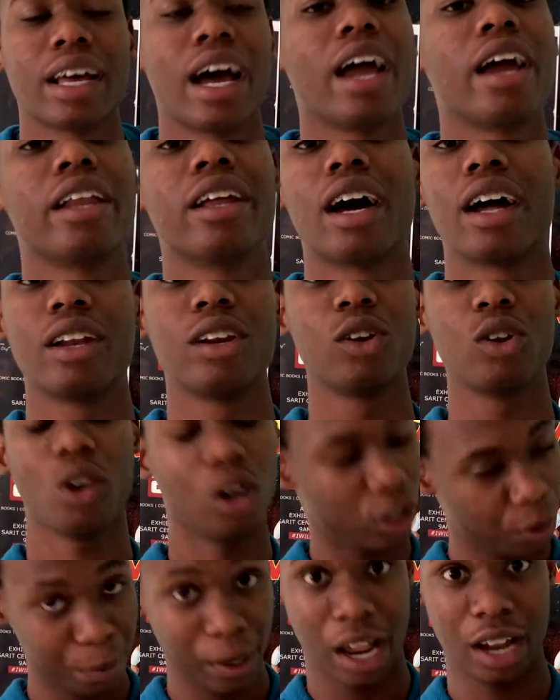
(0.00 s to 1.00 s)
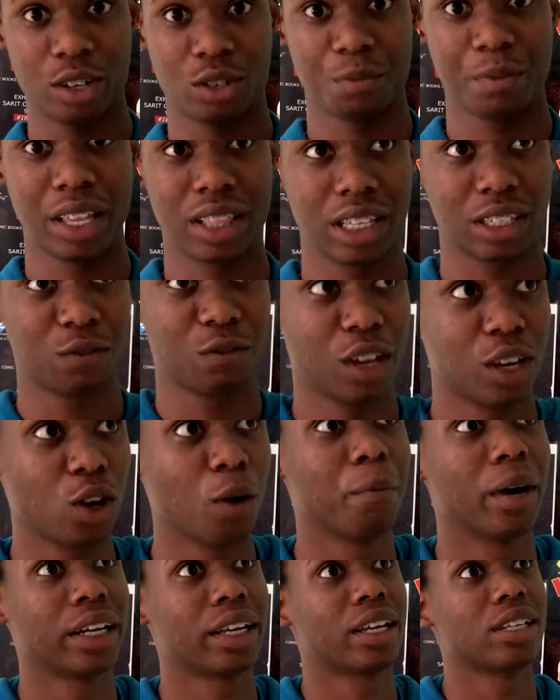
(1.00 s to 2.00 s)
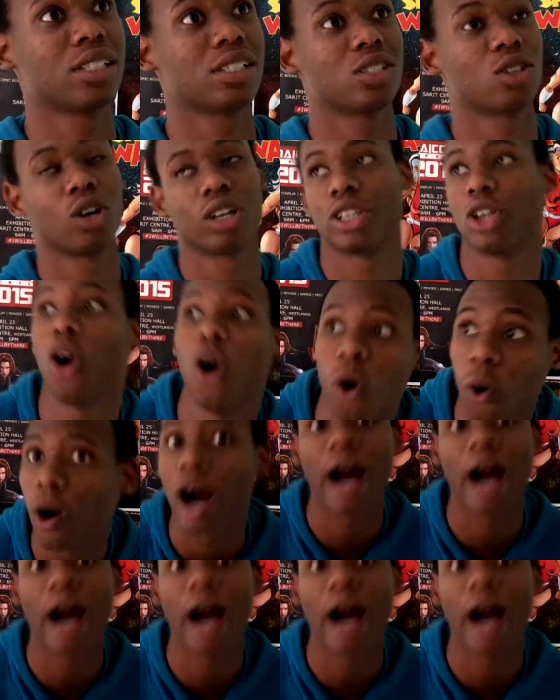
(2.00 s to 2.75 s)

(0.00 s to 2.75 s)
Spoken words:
I had not planned to make this video, but I just thought, yo,